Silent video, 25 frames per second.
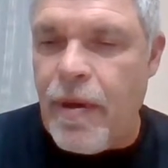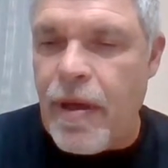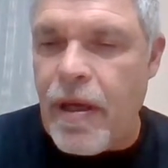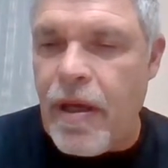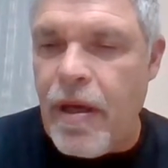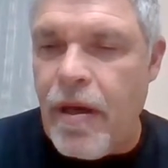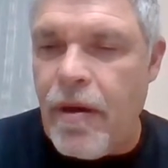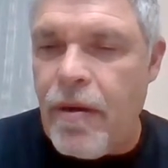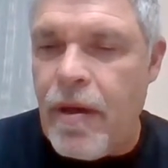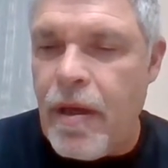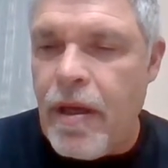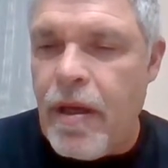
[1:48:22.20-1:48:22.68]
There we
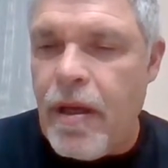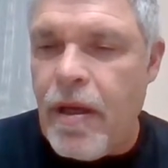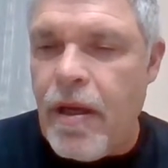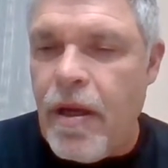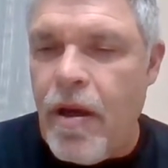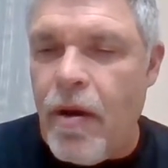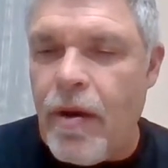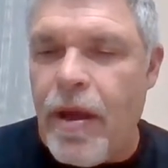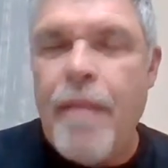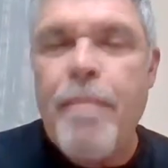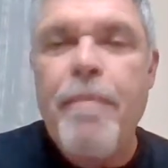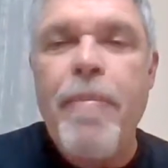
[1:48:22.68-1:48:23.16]
go.
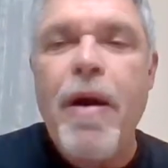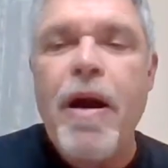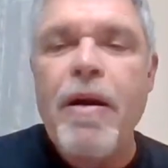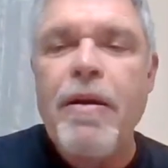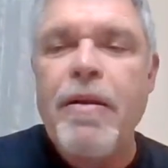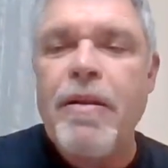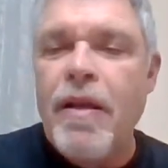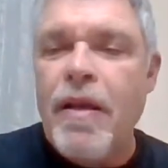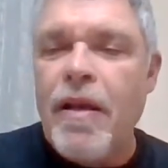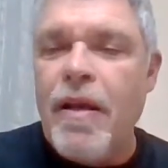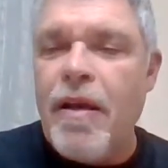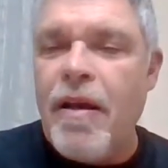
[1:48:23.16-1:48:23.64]
Okay,
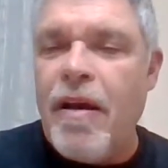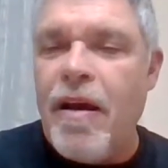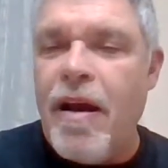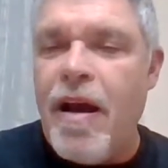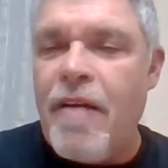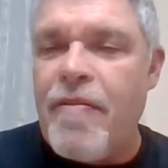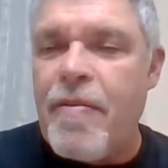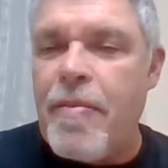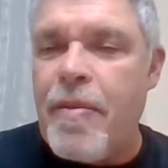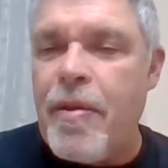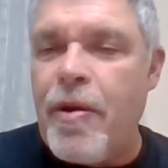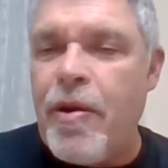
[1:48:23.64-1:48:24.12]
punk
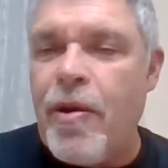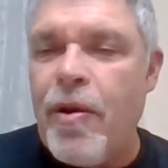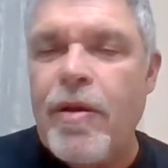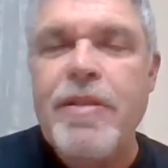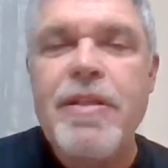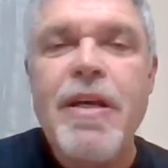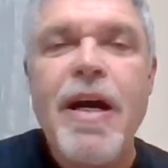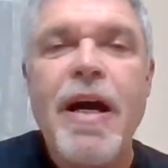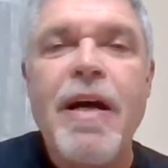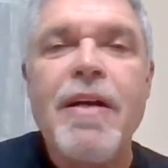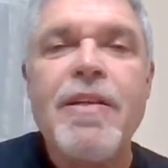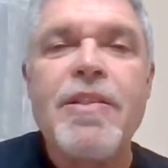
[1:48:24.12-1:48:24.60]
from the New
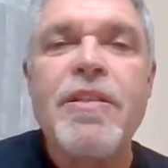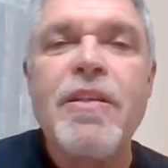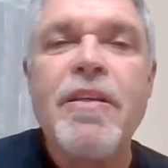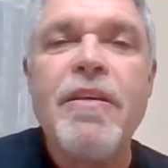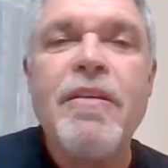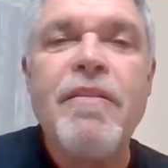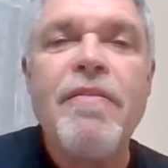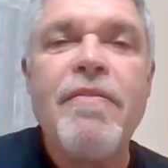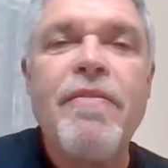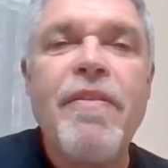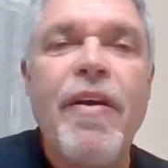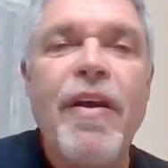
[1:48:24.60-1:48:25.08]
York Dolls.
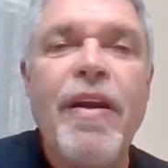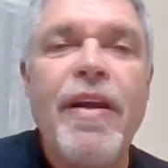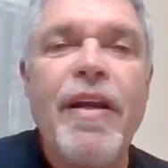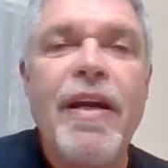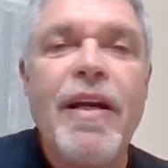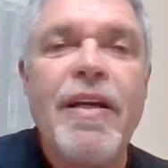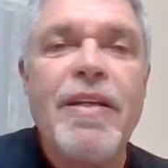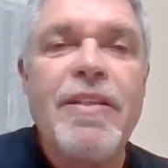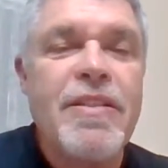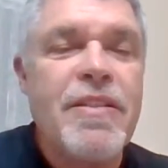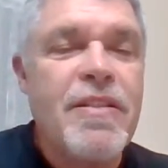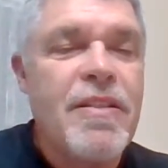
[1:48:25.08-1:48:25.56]
Very
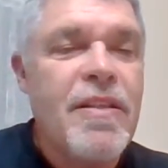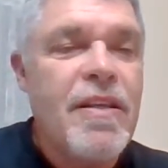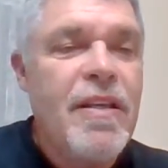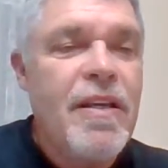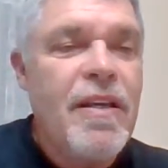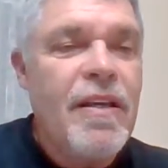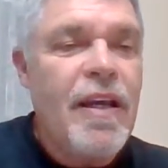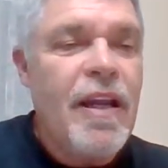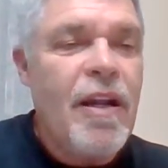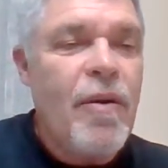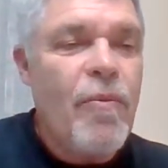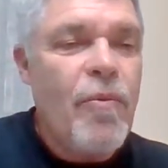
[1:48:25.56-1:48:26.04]
nice.
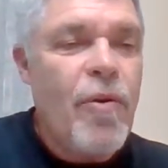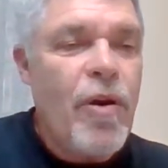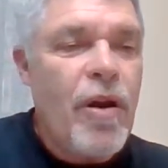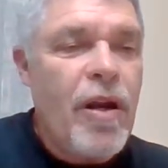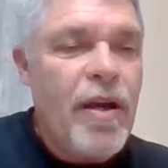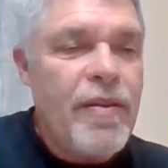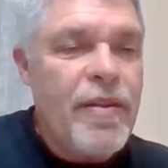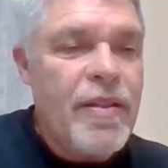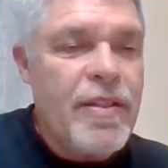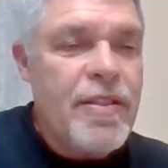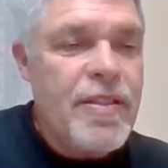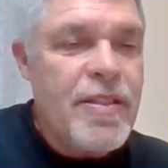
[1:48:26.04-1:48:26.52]
Got to
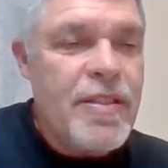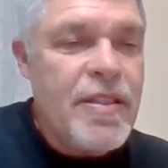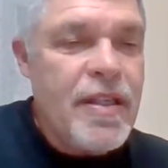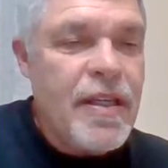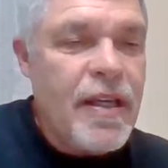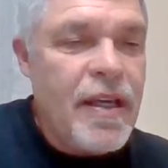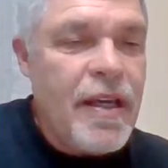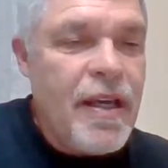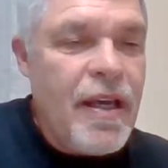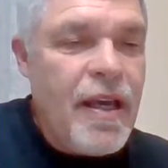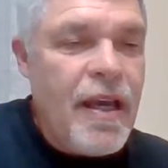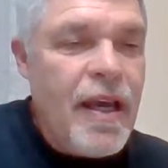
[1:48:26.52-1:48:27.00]
work on this
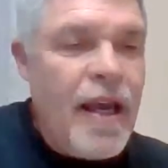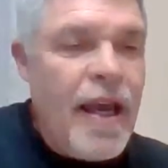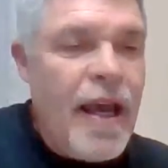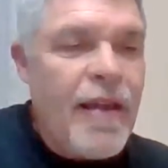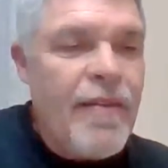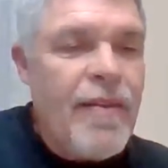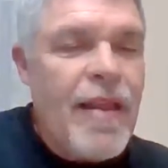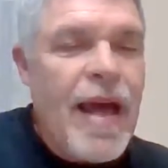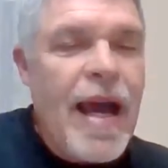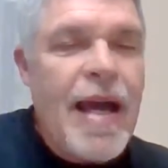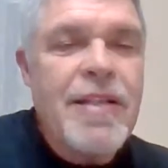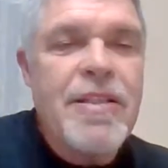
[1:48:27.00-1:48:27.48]
thing.
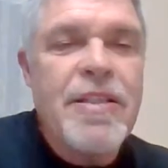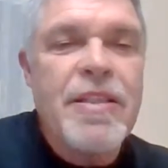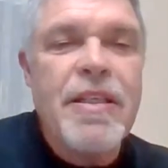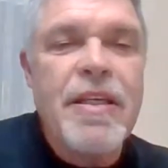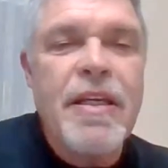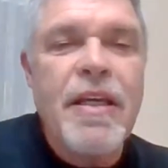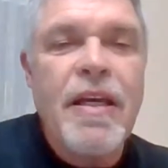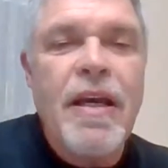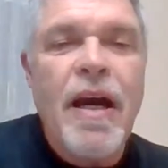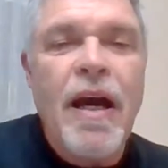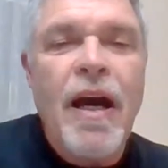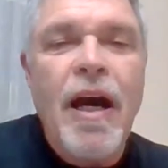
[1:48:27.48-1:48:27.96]
And
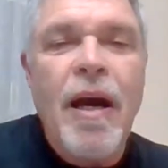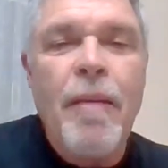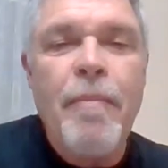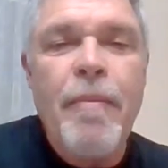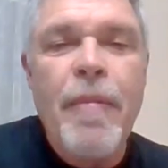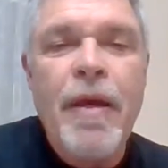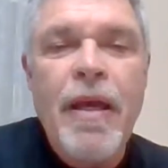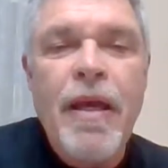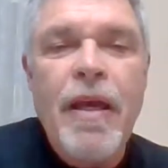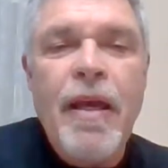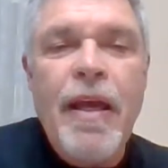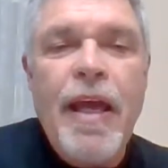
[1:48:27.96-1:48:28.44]
lastly,
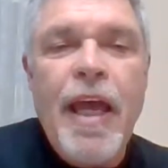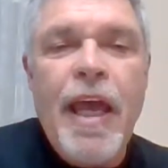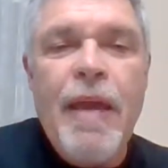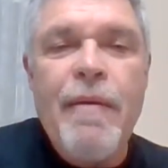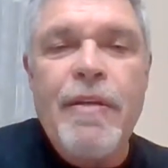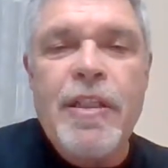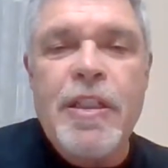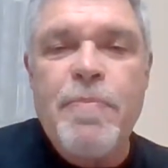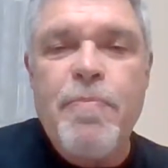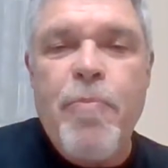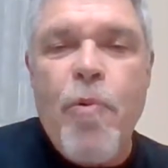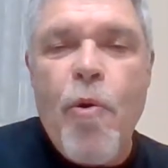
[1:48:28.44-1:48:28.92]

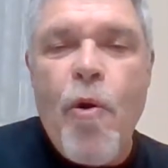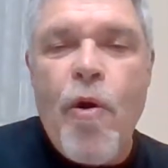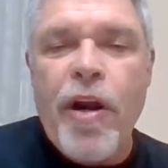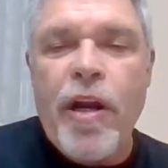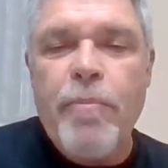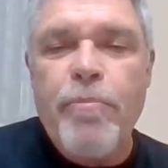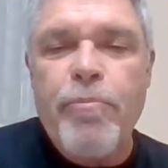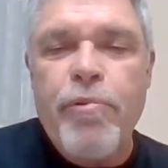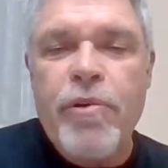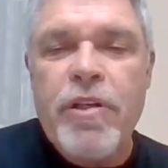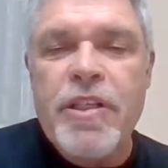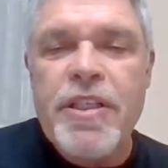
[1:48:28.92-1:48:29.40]
he was
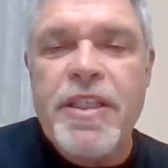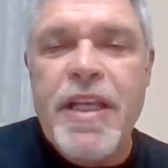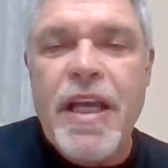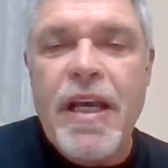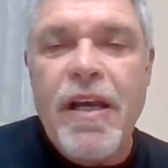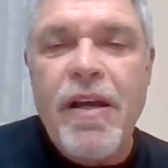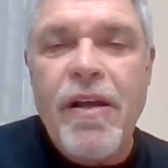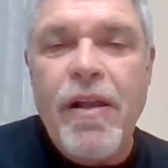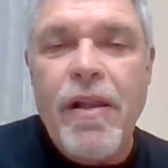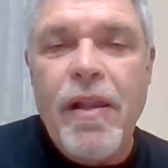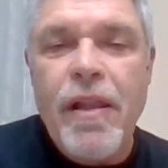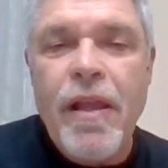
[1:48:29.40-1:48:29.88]
born in
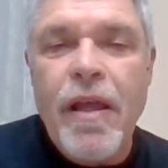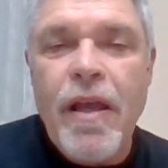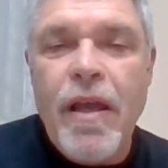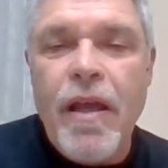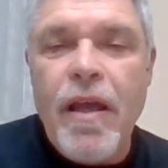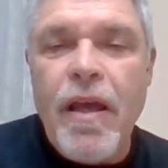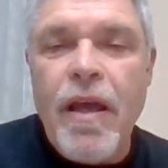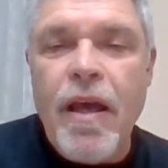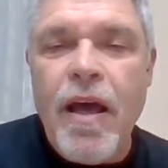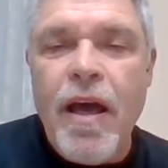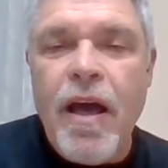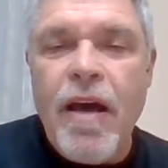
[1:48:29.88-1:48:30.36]
Brazil,
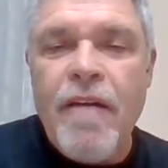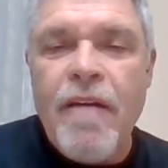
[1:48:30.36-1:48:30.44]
